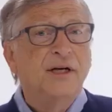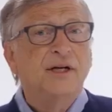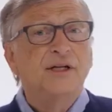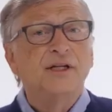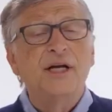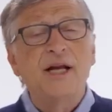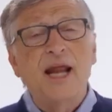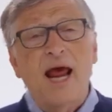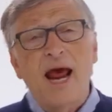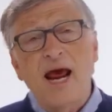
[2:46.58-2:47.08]

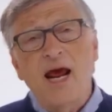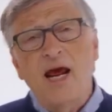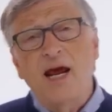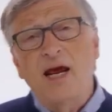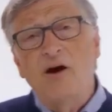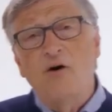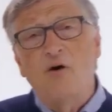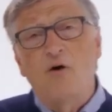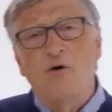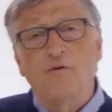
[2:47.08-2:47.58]

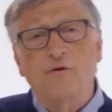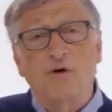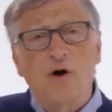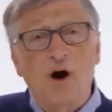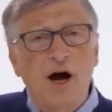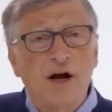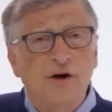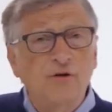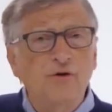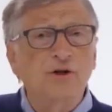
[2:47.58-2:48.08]
Today, over
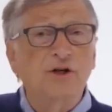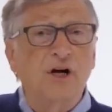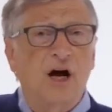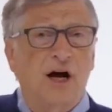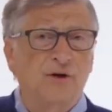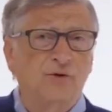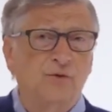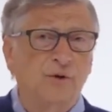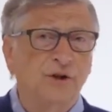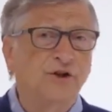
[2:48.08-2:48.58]
100
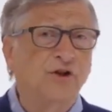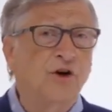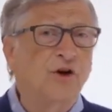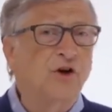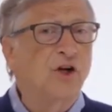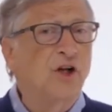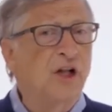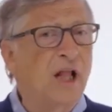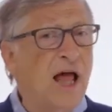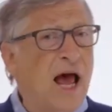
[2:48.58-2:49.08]
countries are
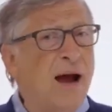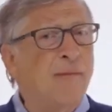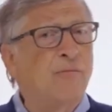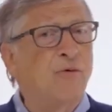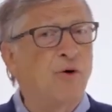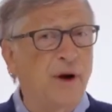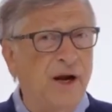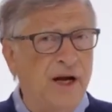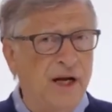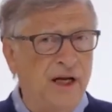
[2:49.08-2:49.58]

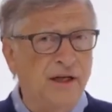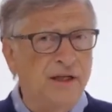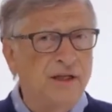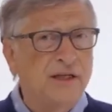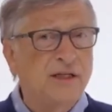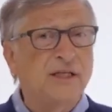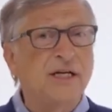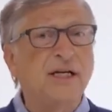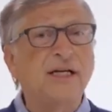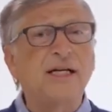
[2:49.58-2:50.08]
collaborating
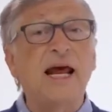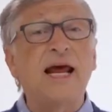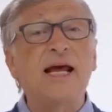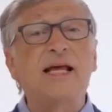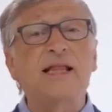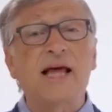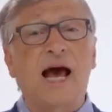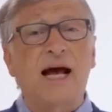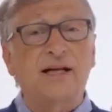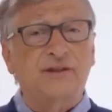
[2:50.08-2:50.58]
to
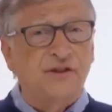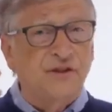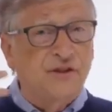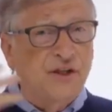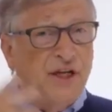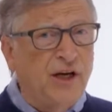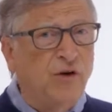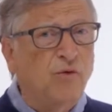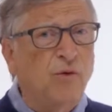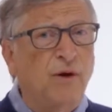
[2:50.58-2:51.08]
take that
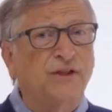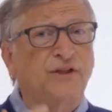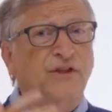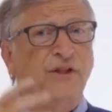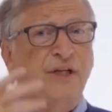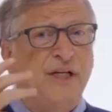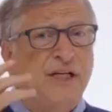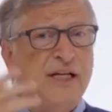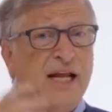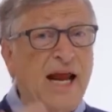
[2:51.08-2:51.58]

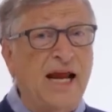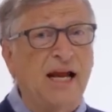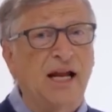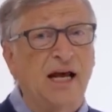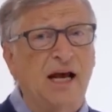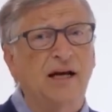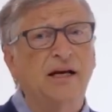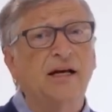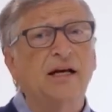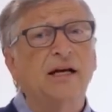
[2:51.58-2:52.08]
sequencing
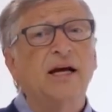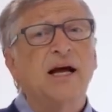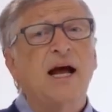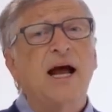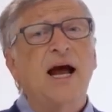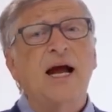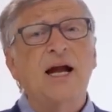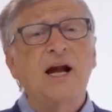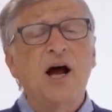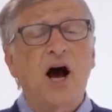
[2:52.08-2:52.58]
data
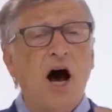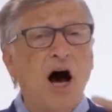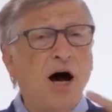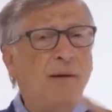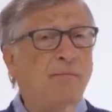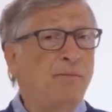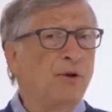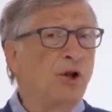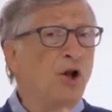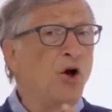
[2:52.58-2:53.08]
and
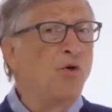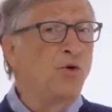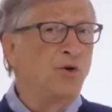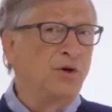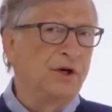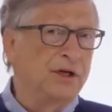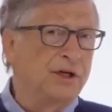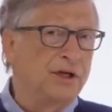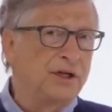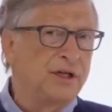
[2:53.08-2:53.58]
upload
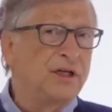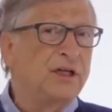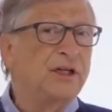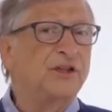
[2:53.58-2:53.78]
it to